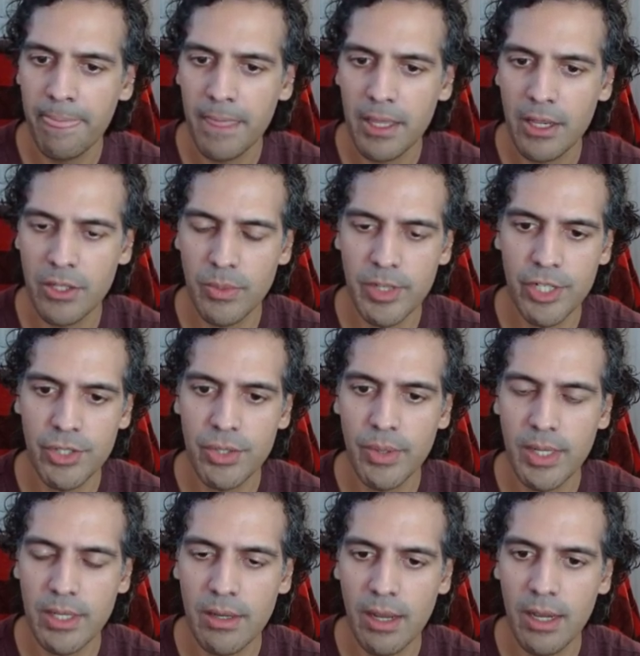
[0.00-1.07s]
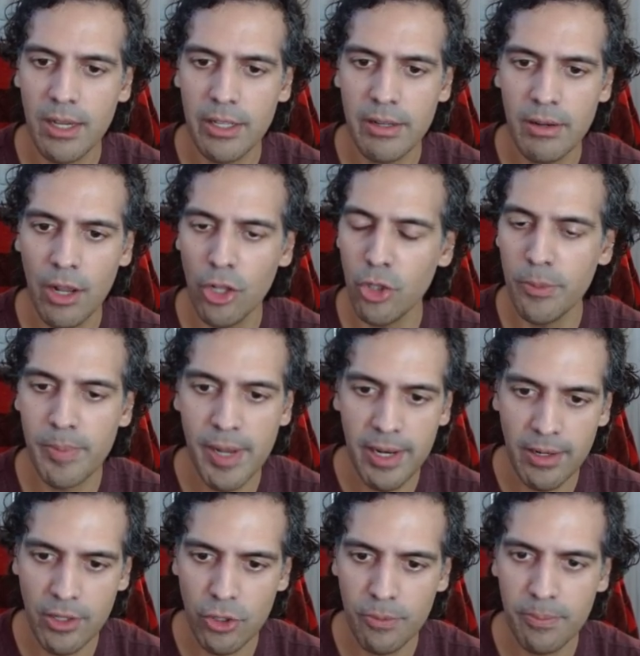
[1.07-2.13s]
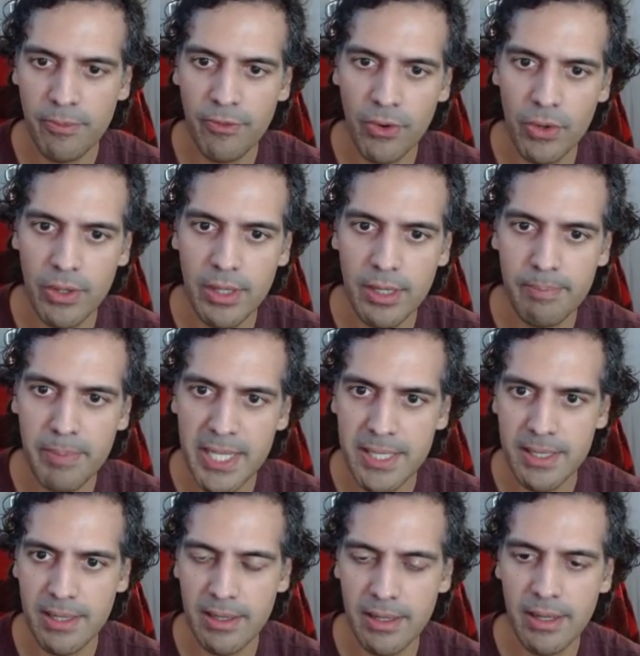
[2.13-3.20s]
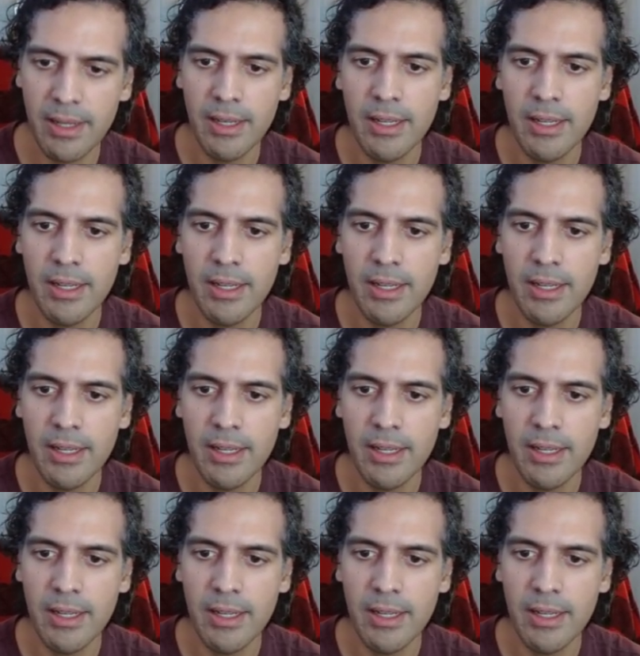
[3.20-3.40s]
because we're just doing a loop and loop for the bits and